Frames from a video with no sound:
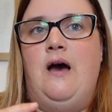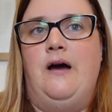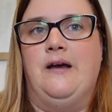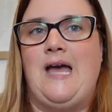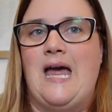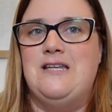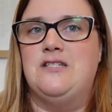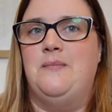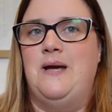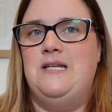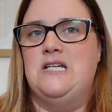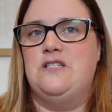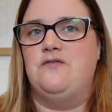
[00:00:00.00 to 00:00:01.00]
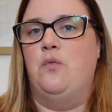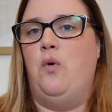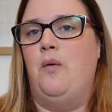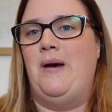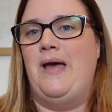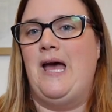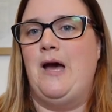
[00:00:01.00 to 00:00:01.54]
and get some ideas for
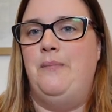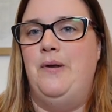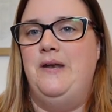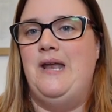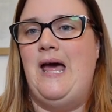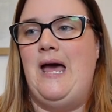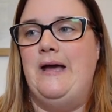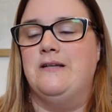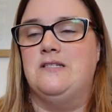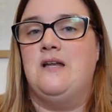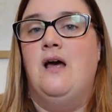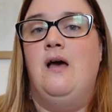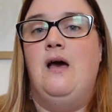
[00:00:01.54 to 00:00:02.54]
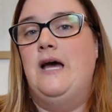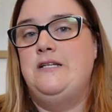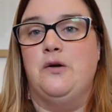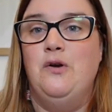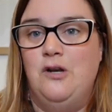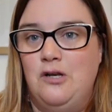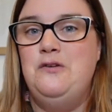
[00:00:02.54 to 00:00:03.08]
what might happen next, I
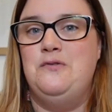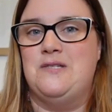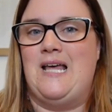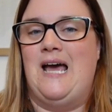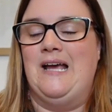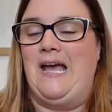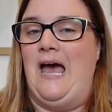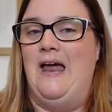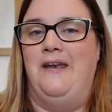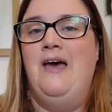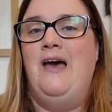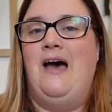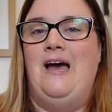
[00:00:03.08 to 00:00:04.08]
don't want to lose that again.